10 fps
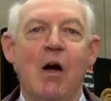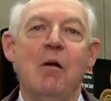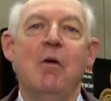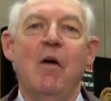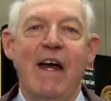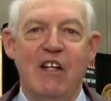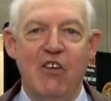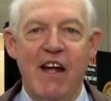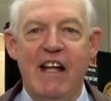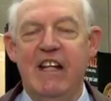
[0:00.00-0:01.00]
marble and
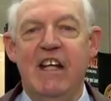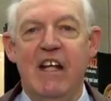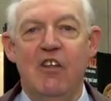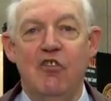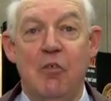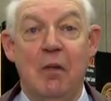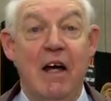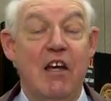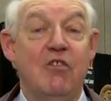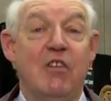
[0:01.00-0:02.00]
granite and other
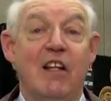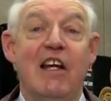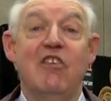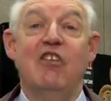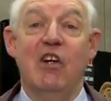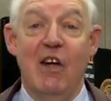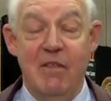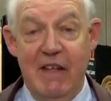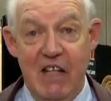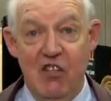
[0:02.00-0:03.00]
supplies for the laser
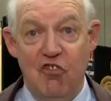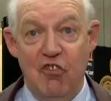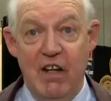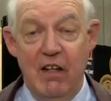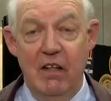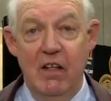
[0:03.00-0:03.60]
engraving industry.